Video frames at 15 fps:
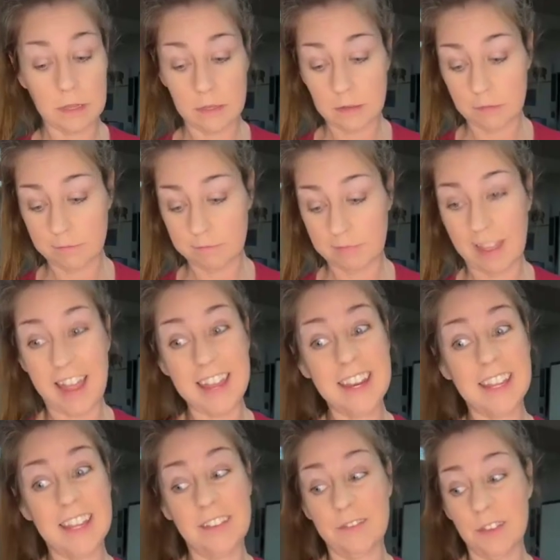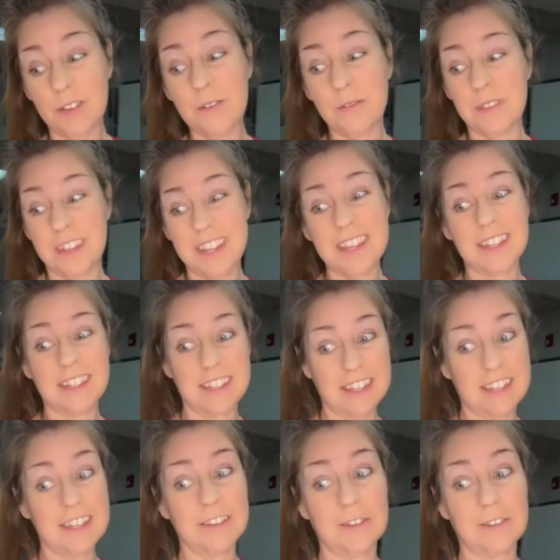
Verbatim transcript: Well, I didn't give you this